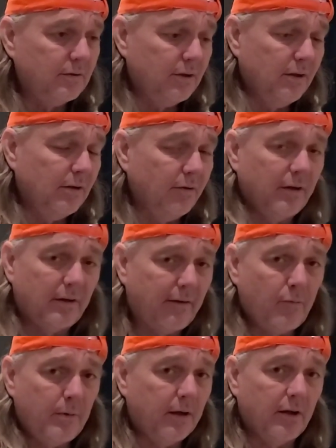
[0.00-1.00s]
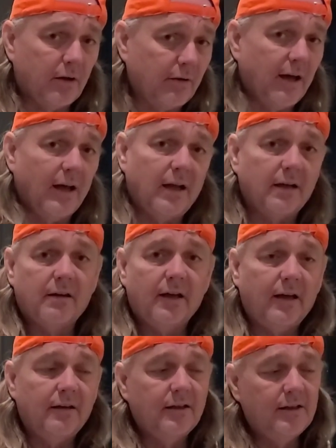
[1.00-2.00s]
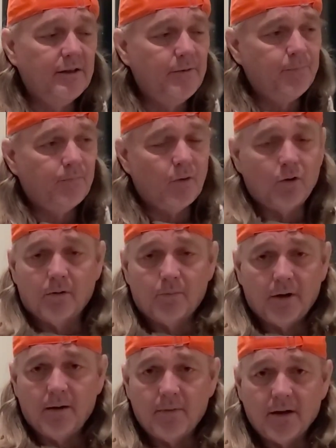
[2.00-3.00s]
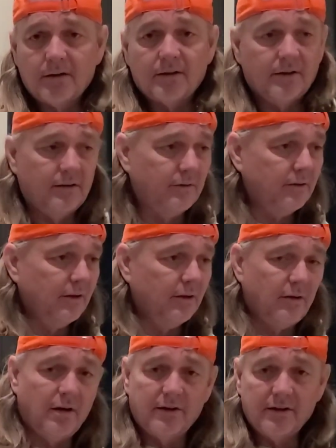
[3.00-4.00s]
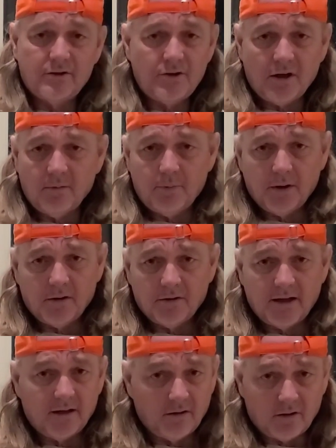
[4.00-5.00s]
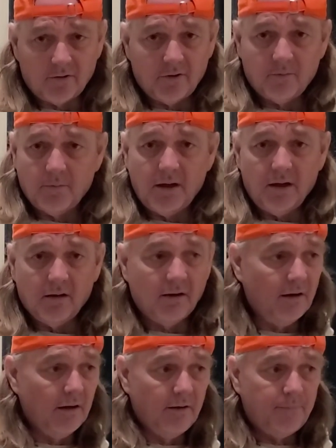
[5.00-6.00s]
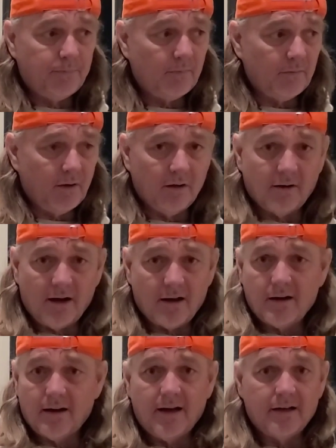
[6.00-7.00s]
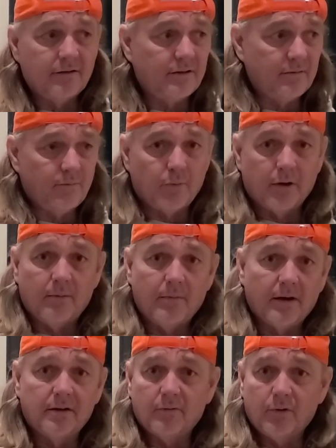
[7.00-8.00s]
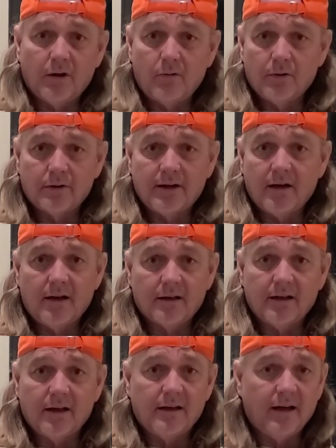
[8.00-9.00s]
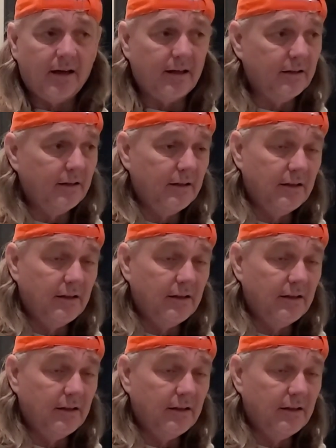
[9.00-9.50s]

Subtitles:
There'll never be another guy like that. Or Brent Mason. All these chicken pickers out here, including me, idolize Brent Mason. We all want to sound like that guy.